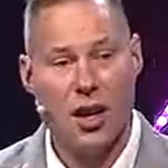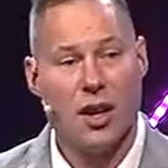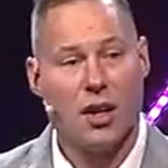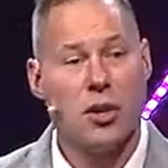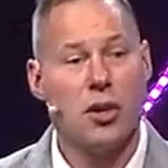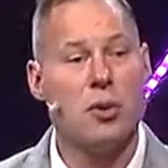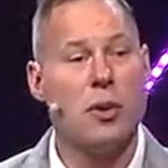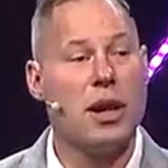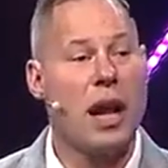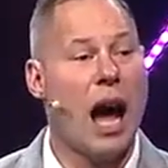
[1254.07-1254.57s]

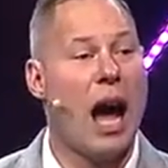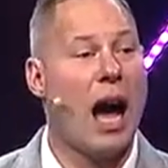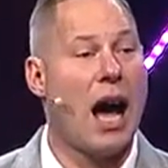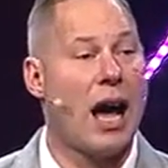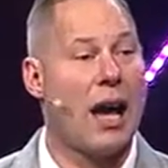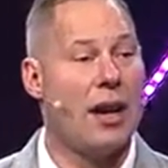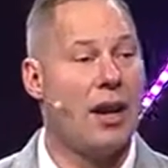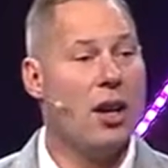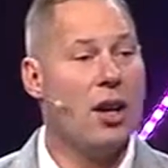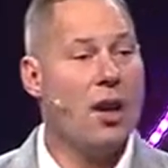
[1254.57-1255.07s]
You and
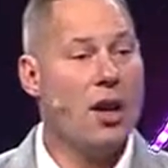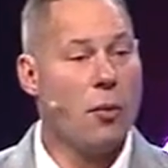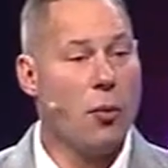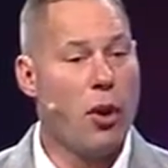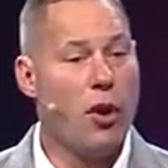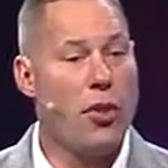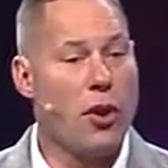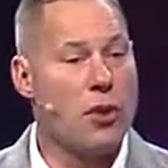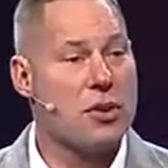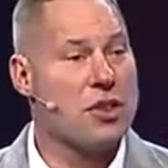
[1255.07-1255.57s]
I
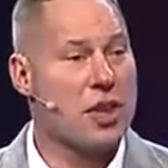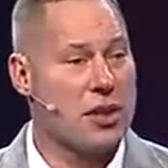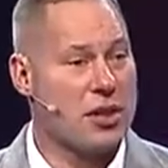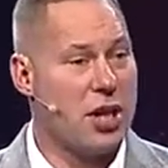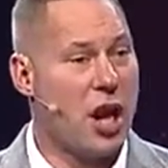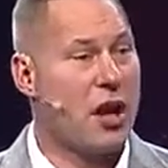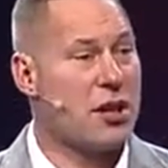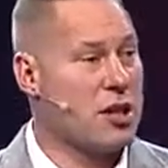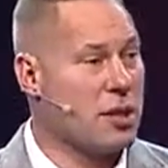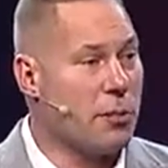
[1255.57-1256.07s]
were those
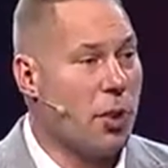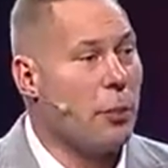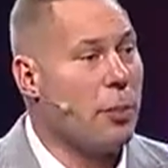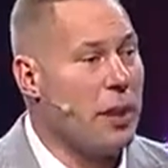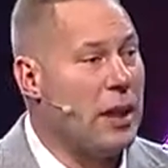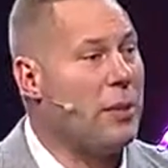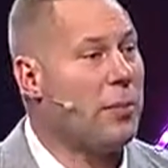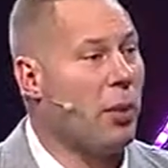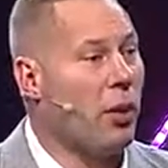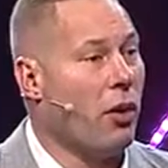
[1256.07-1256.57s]
untouchable
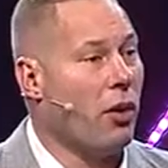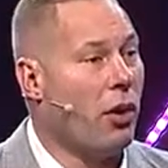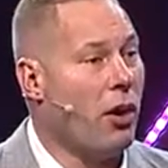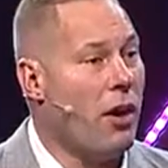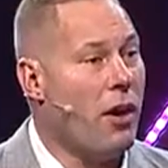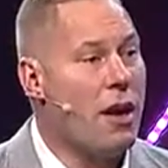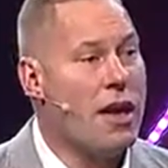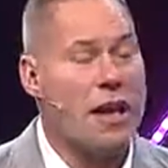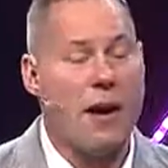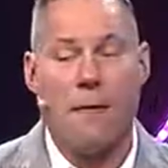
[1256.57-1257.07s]
people,
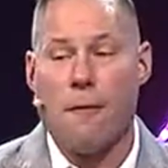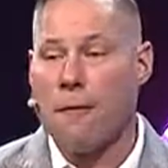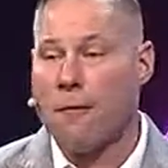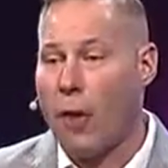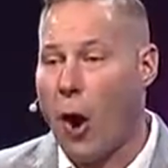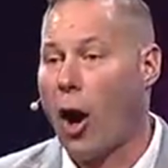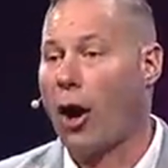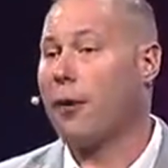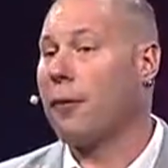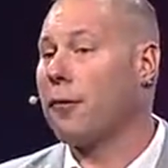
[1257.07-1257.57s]

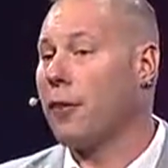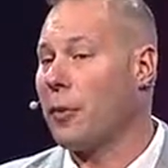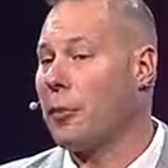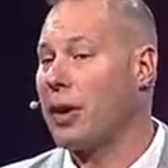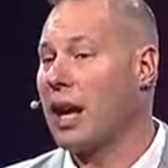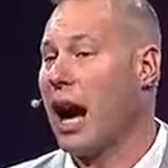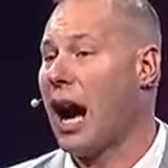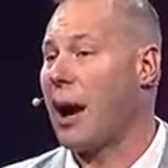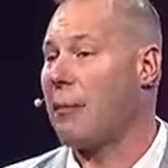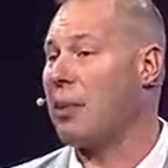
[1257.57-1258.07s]
far from
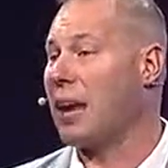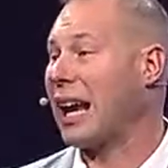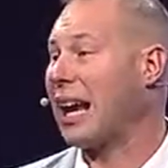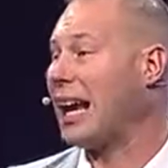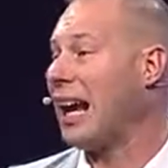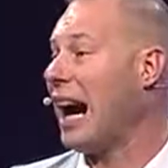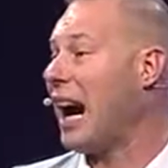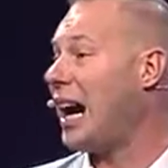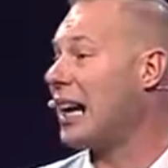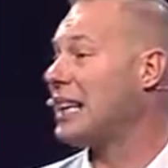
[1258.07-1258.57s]
God. But
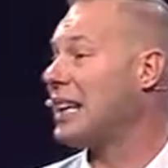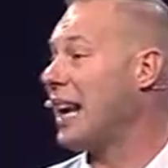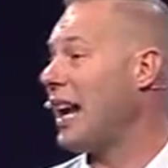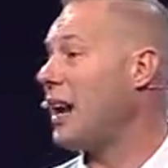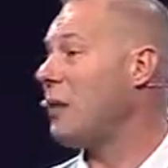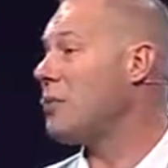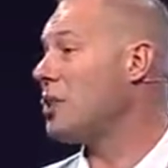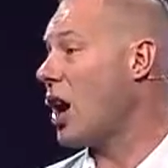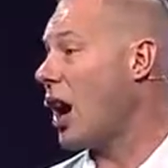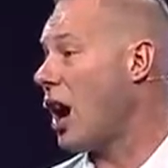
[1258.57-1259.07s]
God
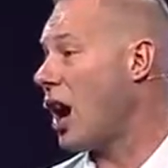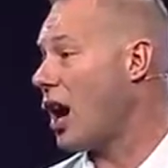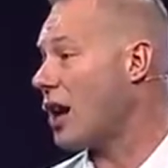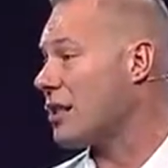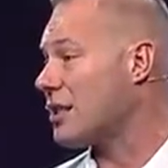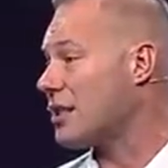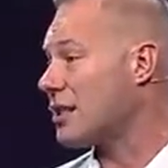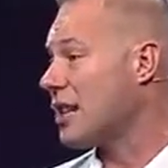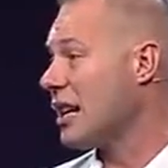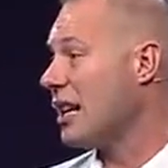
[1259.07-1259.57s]
came to
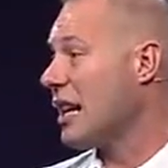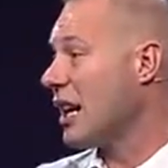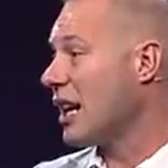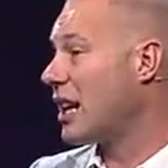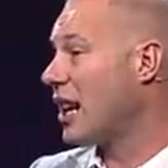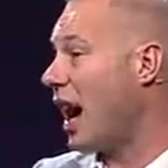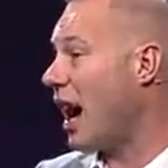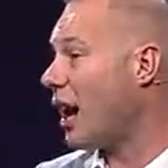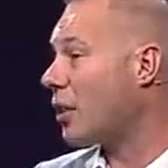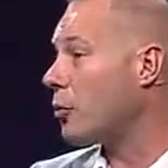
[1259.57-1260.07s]
us.
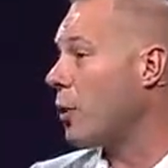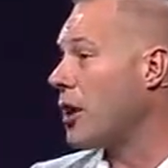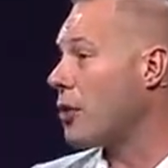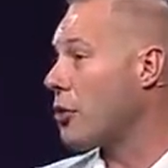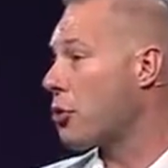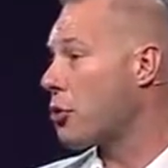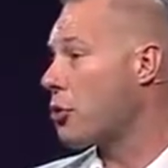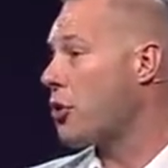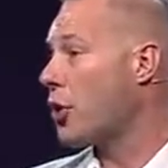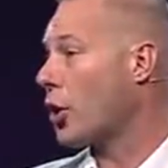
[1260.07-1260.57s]
God went
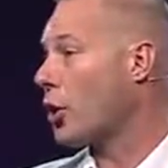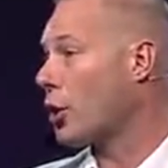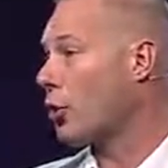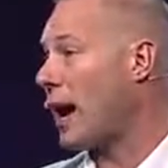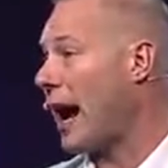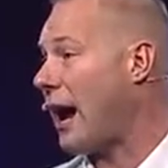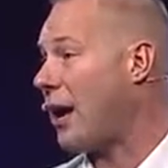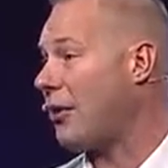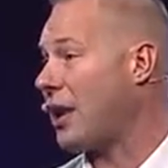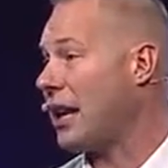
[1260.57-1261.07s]
through the
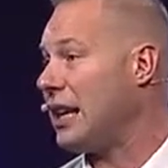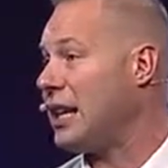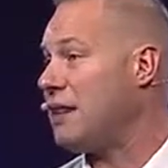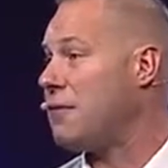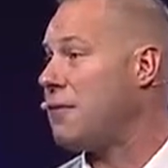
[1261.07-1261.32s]
crowd and he